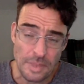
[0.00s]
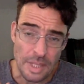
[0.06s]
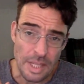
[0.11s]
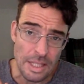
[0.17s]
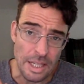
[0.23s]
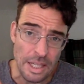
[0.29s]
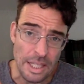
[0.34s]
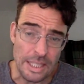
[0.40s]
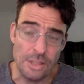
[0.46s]

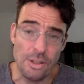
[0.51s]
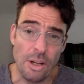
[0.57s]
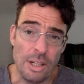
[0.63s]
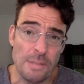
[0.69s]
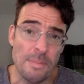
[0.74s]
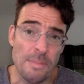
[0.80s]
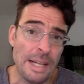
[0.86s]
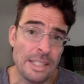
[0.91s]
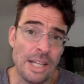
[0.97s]
that is not
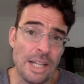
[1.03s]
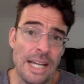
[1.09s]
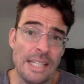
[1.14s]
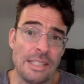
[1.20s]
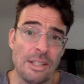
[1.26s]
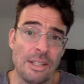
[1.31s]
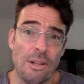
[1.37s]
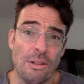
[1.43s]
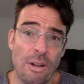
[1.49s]
as much
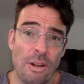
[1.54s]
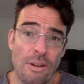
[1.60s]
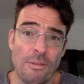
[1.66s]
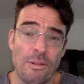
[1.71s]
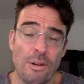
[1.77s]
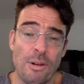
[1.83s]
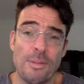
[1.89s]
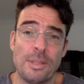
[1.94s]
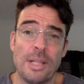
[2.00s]
as a lot of
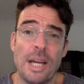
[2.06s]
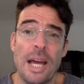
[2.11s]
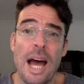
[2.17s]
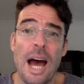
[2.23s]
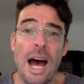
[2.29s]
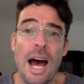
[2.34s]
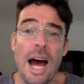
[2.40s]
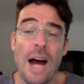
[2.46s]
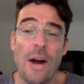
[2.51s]
groups
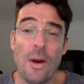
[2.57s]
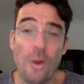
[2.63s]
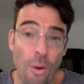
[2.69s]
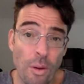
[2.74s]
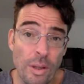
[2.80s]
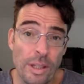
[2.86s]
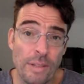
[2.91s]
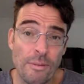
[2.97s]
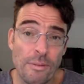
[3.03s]
are
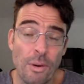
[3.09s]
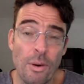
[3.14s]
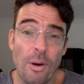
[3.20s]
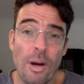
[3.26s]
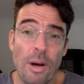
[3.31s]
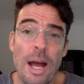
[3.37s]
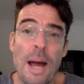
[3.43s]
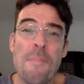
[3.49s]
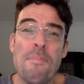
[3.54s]
calling
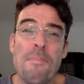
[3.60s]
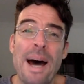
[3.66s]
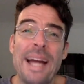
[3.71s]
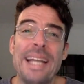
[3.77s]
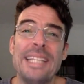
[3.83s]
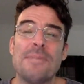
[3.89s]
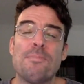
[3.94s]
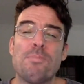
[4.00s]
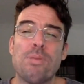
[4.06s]
for, but
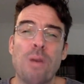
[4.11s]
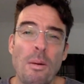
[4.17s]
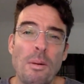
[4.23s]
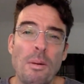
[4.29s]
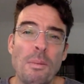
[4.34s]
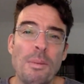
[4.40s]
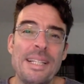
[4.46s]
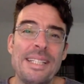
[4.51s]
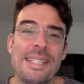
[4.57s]
it's
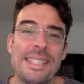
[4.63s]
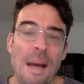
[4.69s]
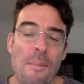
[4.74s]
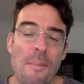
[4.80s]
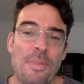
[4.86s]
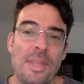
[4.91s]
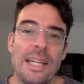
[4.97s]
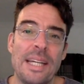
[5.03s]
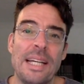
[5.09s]
probably
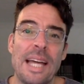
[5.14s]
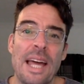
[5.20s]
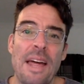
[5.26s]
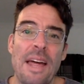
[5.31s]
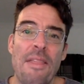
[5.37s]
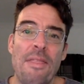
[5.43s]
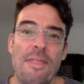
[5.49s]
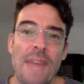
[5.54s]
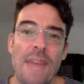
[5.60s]
something
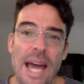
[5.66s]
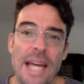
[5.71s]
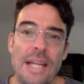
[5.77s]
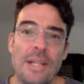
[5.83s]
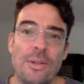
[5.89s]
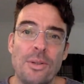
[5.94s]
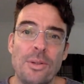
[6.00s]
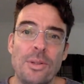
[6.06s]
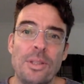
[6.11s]
they
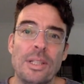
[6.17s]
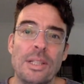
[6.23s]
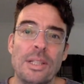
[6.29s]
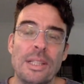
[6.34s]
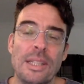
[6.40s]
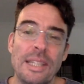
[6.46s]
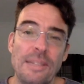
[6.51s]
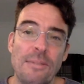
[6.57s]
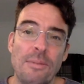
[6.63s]
could
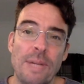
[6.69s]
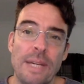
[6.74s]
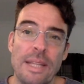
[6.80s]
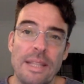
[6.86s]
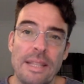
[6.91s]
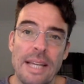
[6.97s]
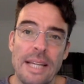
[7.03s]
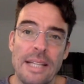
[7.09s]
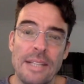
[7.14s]
live
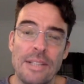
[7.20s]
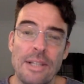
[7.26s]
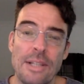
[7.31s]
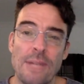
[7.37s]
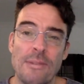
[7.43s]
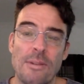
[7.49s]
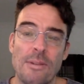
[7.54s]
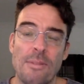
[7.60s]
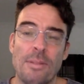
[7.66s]
with in
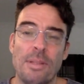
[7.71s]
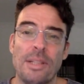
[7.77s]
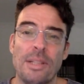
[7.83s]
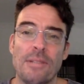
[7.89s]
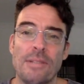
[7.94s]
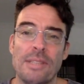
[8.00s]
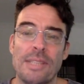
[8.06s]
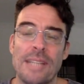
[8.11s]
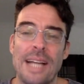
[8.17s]
terms of a political
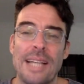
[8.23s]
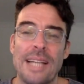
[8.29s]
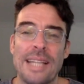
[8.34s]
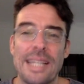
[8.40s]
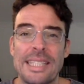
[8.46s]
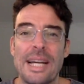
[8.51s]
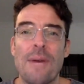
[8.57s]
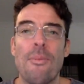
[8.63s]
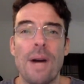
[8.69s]
result. And they
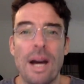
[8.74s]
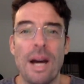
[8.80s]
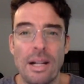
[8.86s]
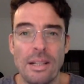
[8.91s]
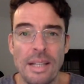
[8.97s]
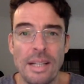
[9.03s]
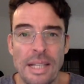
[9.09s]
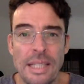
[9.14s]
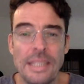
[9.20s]
say,
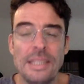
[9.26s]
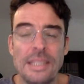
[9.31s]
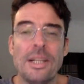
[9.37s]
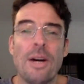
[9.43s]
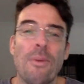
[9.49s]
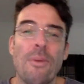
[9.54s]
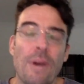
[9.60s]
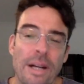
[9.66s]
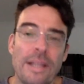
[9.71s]
well, you know
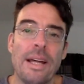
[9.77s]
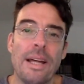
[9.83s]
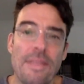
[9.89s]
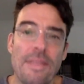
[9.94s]
what?